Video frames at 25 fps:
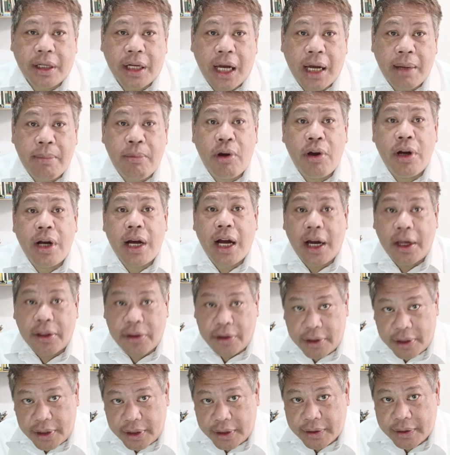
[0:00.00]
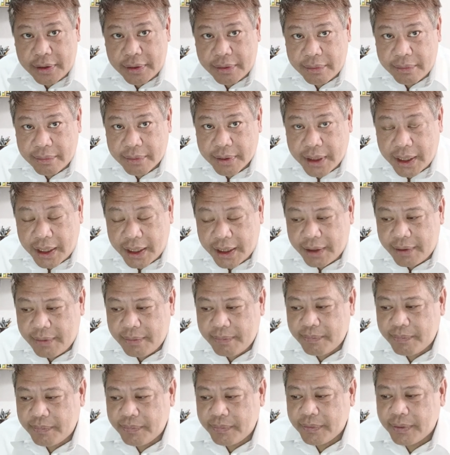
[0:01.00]
among others. Okay.
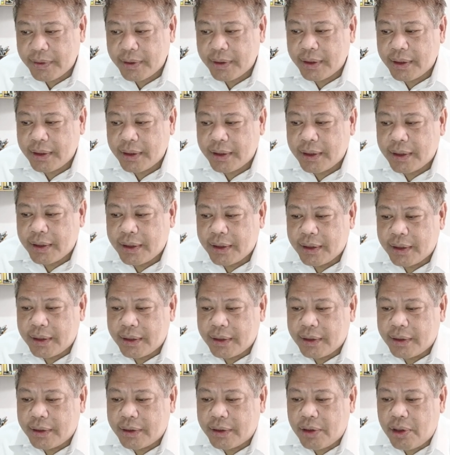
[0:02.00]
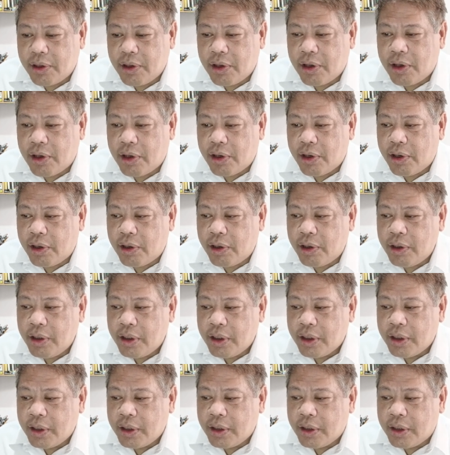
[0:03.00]
So
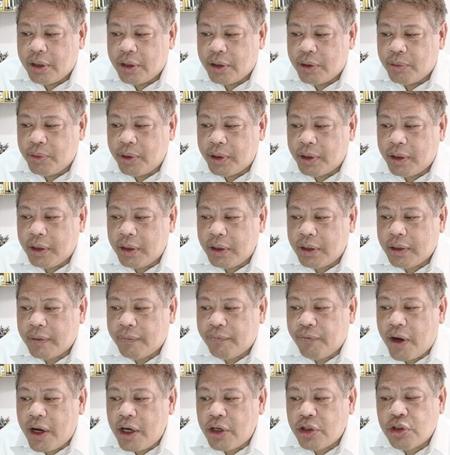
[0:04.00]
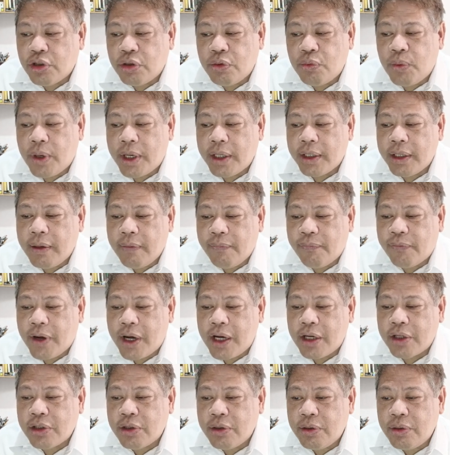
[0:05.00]
with this function 1 and
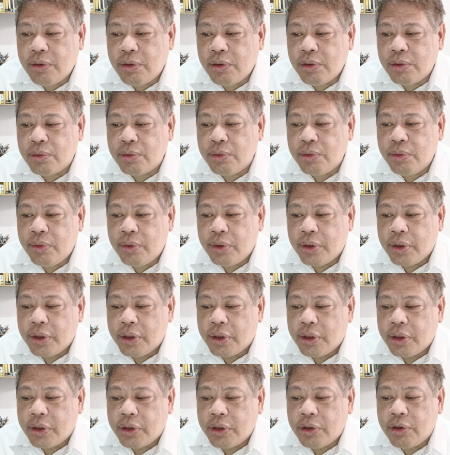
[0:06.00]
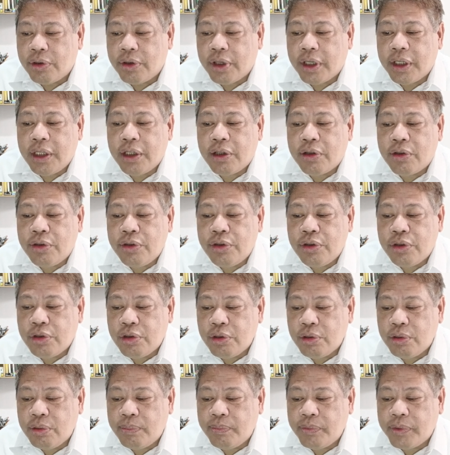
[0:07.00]
function 2, you already
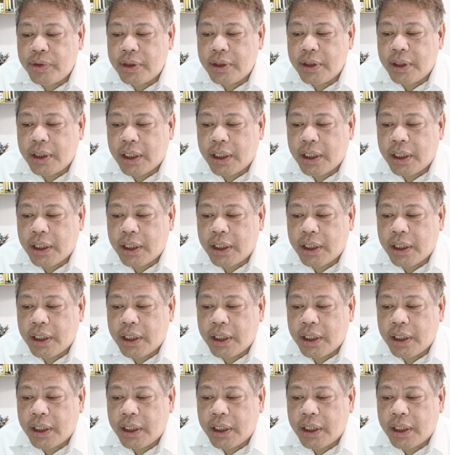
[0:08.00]
consumed